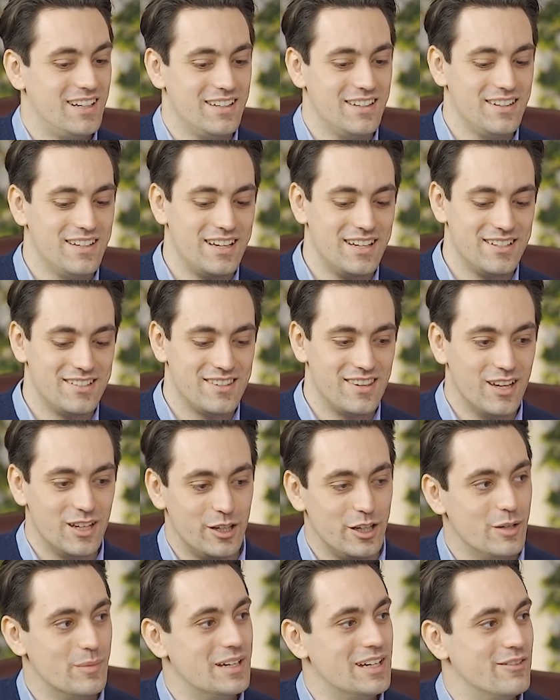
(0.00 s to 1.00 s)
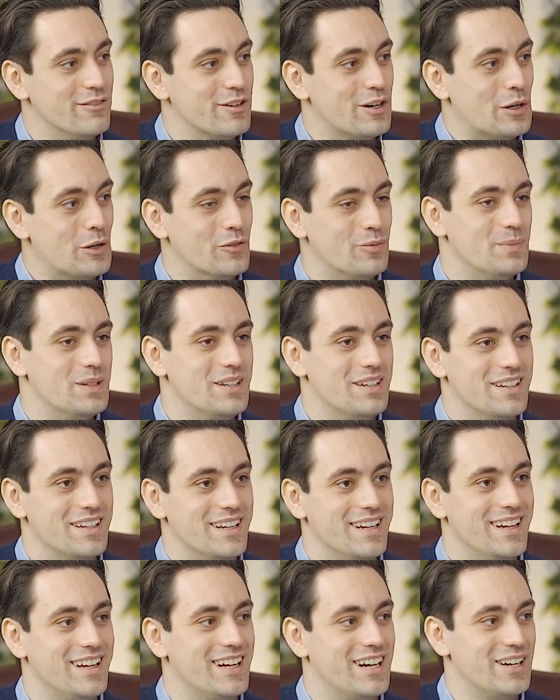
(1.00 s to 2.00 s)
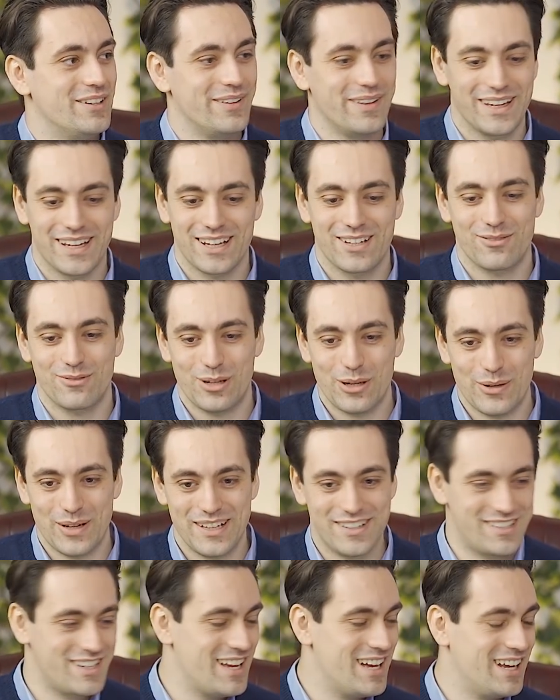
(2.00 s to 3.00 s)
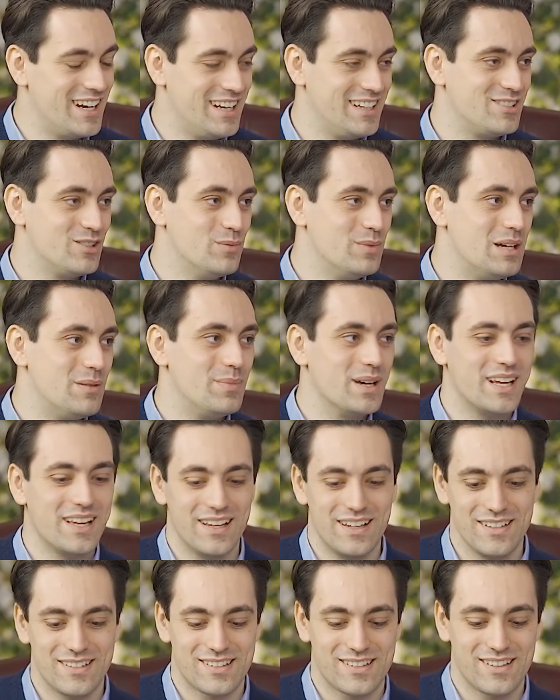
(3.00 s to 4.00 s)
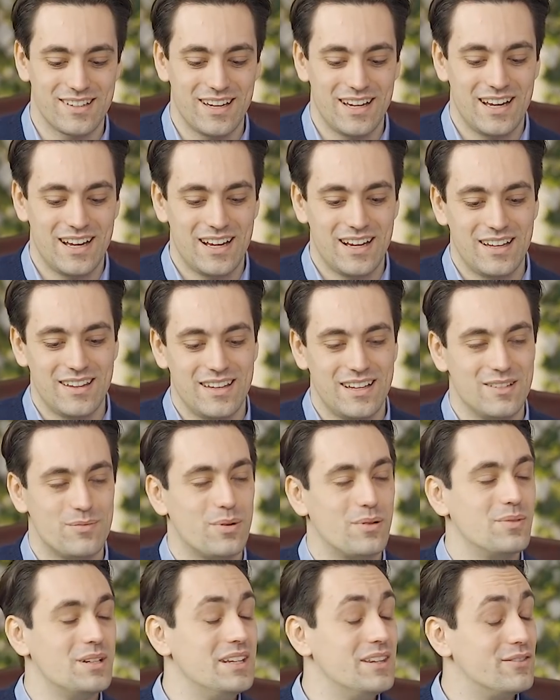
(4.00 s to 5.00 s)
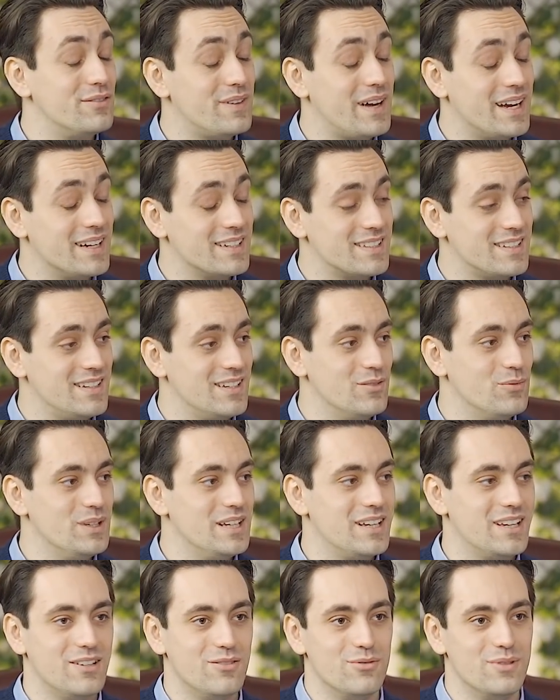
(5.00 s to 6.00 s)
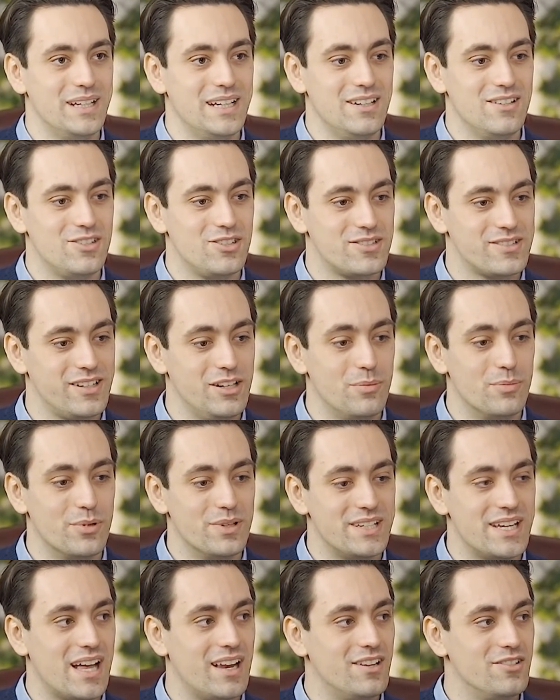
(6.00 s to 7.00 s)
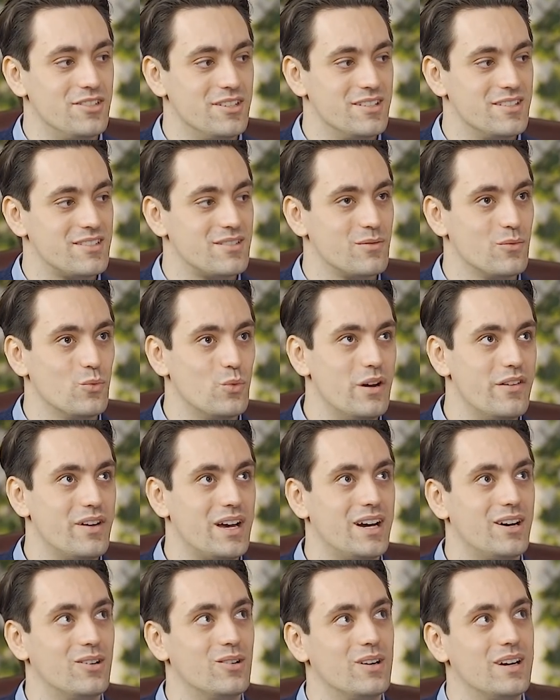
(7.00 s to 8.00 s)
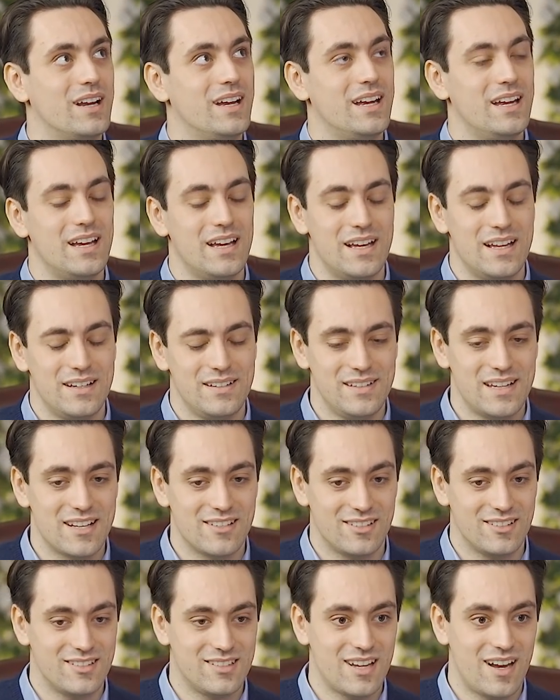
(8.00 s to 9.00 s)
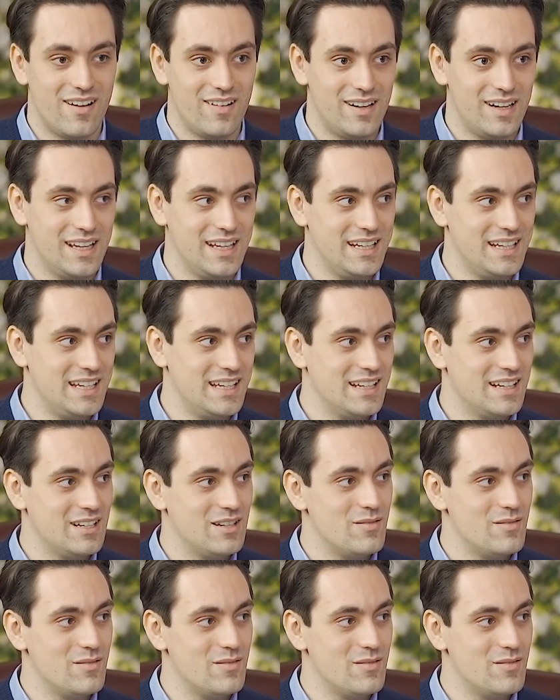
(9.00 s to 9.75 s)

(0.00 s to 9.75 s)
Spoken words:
there's the human involvement that I think ruins it a little bit, because there's probably the fact that we could reach superintelligence without necessarily